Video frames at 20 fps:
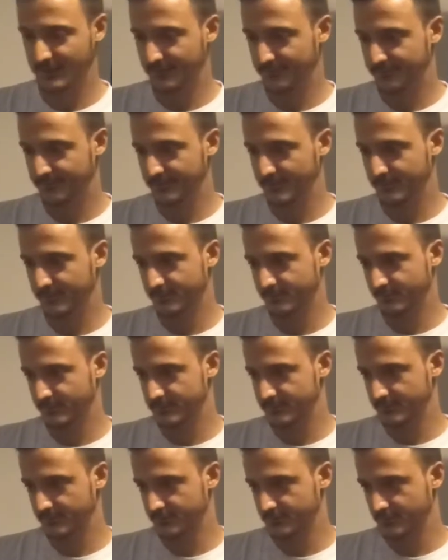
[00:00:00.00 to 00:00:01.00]
fit, which
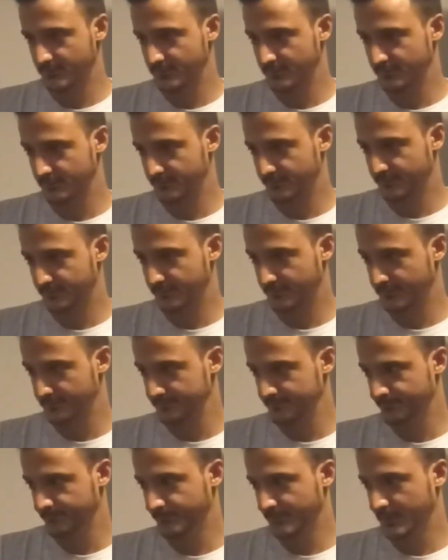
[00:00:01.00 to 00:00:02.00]
is drawn from